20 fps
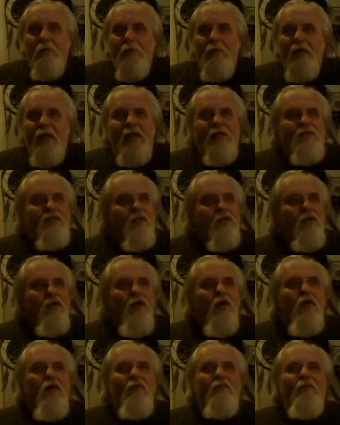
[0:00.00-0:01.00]
And it's a little
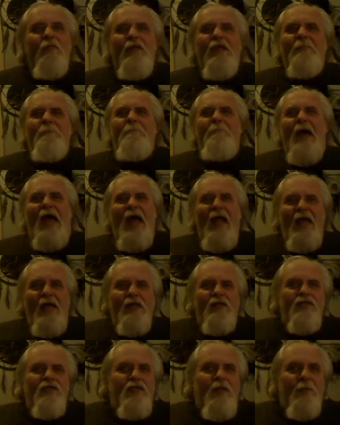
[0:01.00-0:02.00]
hard for me to buy
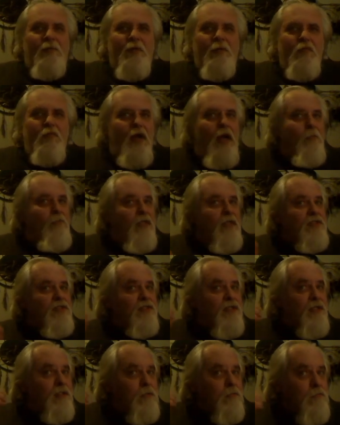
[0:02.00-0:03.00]
into something when I'm
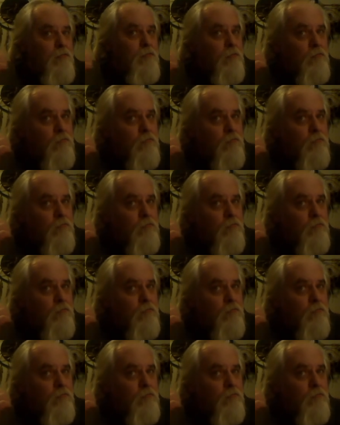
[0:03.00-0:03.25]
listening